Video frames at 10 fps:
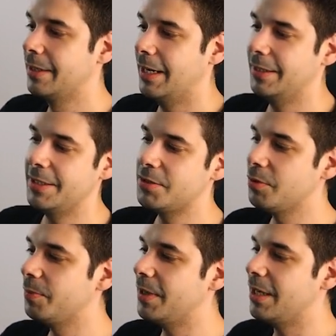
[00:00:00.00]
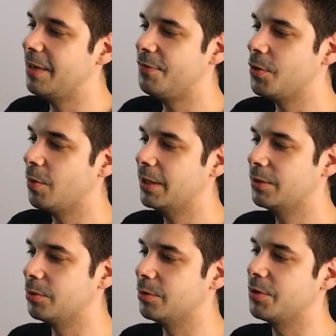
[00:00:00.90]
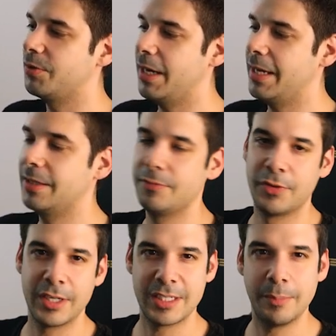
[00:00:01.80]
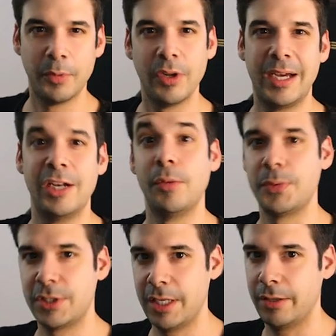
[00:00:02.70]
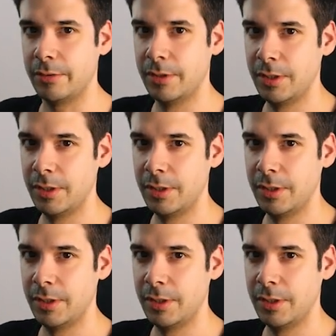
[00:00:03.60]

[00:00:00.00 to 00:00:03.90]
and this will be if you want to create, for example, an upsell,